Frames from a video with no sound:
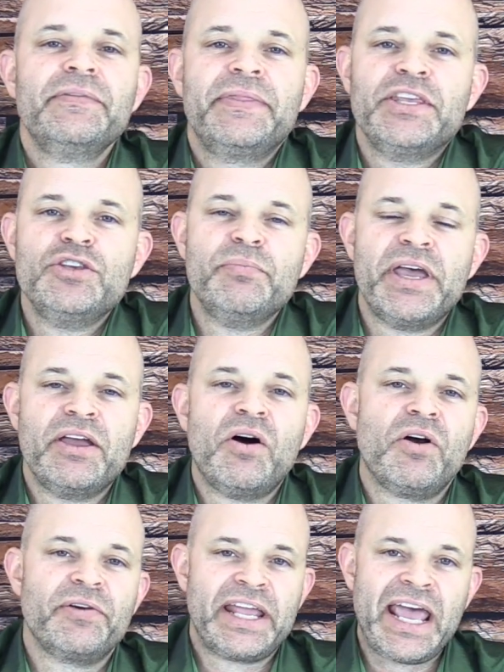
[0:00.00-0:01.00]
that you may
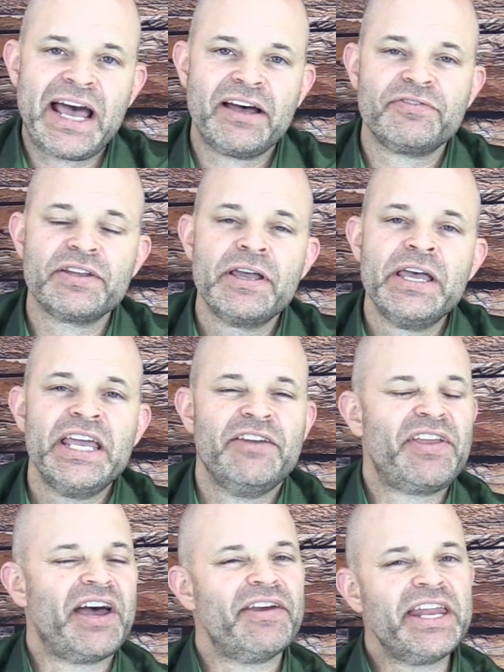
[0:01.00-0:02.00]
already have.
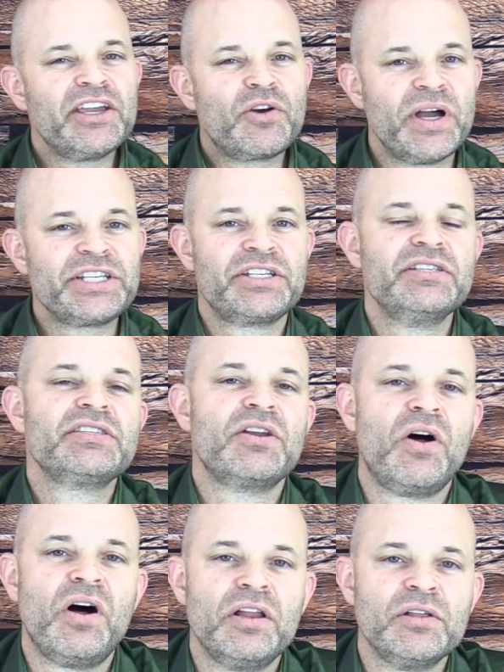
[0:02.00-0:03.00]
If you have any questions at
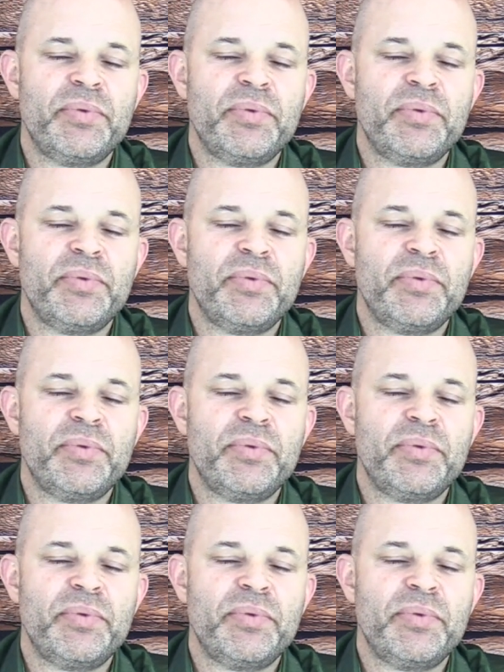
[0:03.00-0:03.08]
all